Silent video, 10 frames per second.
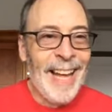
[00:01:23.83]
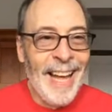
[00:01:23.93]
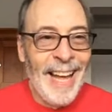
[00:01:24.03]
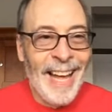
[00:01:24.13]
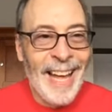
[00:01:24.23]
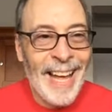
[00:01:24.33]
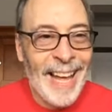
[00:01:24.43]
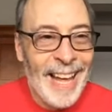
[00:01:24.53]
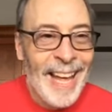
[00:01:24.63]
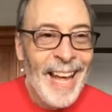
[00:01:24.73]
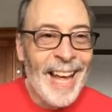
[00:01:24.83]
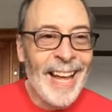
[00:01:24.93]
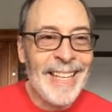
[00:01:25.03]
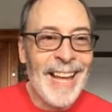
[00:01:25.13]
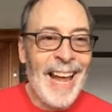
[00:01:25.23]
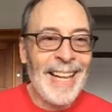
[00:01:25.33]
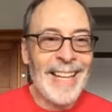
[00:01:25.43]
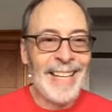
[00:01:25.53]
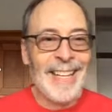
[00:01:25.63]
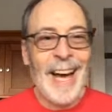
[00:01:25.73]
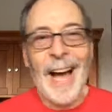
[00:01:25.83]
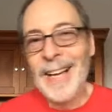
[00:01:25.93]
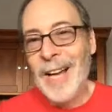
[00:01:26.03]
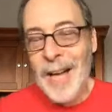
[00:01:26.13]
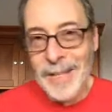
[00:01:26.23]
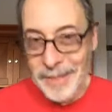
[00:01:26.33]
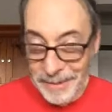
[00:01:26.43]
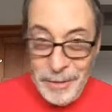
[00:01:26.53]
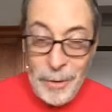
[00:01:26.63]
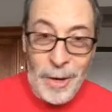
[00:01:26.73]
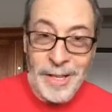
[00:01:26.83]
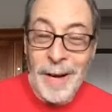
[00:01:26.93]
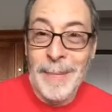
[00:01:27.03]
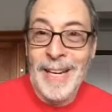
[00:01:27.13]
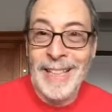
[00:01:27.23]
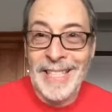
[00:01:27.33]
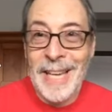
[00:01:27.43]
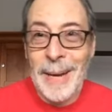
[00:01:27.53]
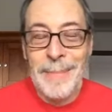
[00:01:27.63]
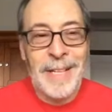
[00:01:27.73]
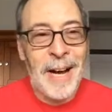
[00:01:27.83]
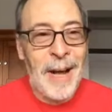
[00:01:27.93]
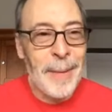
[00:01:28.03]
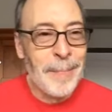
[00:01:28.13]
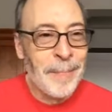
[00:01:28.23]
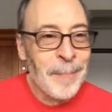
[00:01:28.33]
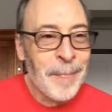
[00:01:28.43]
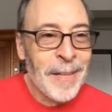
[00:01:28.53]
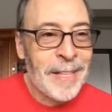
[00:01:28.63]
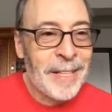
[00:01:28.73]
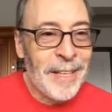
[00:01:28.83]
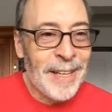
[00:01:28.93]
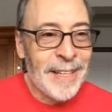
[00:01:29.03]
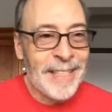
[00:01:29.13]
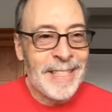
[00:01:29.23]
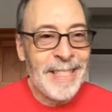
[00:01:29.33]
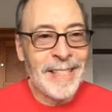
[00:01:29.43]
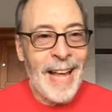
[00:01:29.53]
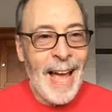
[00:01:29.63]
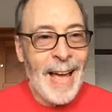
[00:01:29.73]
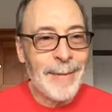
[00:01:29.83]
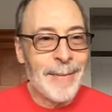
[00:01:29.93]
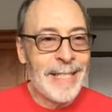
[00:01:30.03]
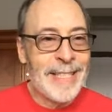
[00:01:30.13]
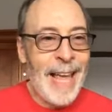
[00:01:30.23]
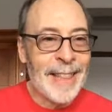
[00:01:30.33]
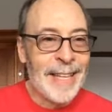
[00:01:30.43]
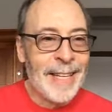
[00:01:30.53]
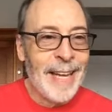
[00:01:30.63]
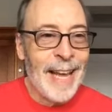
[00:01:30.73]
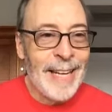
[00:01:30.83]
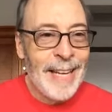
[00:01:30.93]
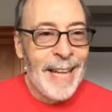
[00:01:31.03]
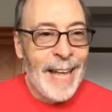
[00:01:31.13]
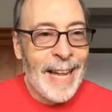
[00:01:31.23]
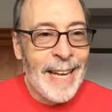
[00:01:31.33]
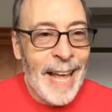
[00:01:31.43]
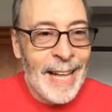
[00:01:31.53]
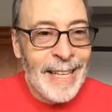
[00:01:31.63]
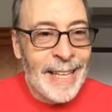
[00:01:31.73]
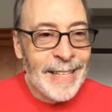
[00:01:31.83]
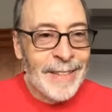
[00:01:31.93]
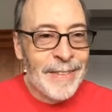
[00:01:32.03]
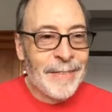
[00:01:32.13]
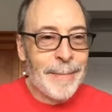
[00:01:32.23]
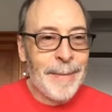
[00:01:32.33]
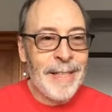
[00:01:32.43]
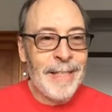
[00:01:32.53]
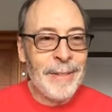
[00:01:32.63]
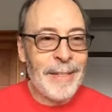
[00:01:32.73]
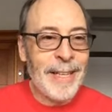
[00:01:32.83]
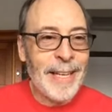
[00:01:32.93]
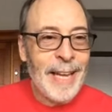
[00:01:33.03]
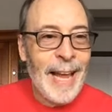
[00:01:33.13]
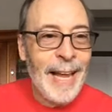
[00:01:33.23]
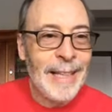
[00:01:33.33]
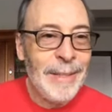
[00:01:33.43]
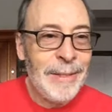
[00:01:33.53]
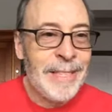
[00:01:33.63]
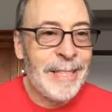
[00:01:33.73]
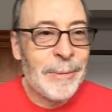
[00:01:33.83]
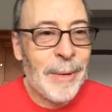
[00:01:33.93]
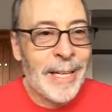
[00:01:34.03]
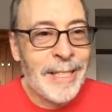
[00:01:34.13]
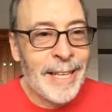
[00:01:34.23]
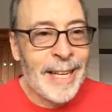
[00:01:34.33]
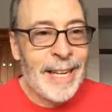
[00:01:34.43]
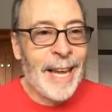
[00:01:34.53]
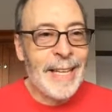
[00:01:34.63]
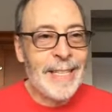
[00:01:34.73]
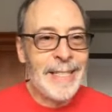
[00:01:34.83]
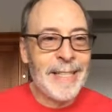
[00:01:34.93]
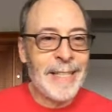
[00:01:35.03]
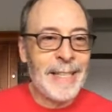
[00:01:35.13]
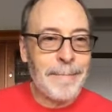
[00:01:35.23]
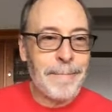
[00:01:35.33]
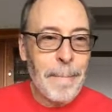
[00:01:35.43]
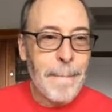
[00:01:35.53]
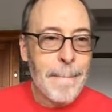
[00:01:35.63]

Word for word: and Natalie. I, you all come in at the same time. Clark is here, and Adam and Seth and and Ellie from Illinois, and Lucy is watching, and and um,